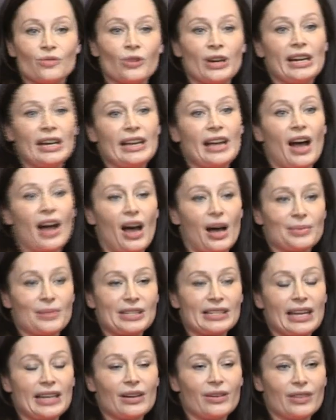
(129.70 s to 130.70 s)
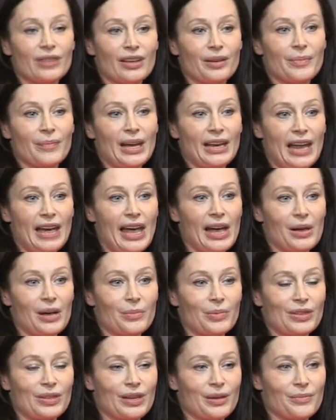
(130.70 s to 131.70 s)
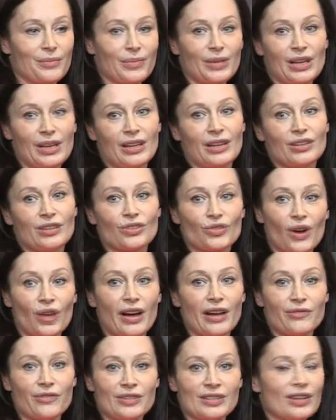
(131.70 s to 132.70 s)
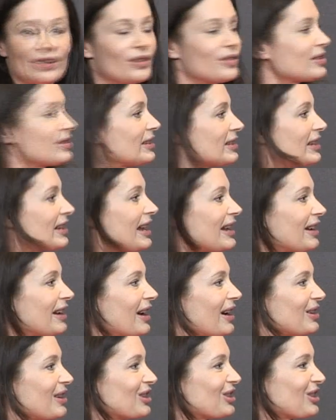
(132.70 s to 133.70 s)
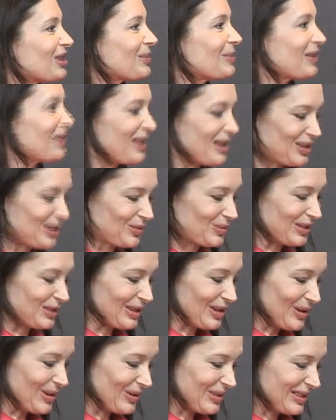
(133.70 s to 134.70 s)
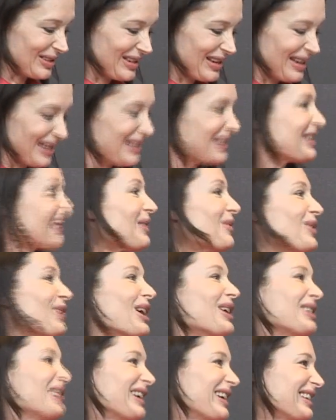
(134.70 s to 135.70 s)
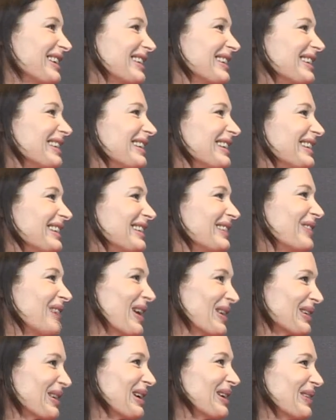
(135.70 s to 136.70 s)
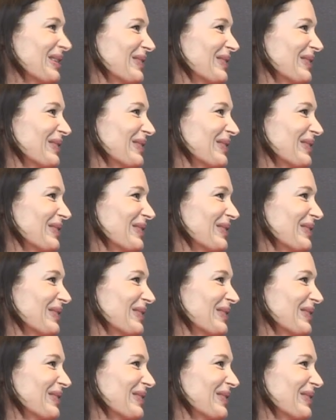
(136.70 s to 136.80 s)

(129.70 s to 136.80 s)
really upskill them and help them drive results and take ownership of those results. So Fiona, welcome.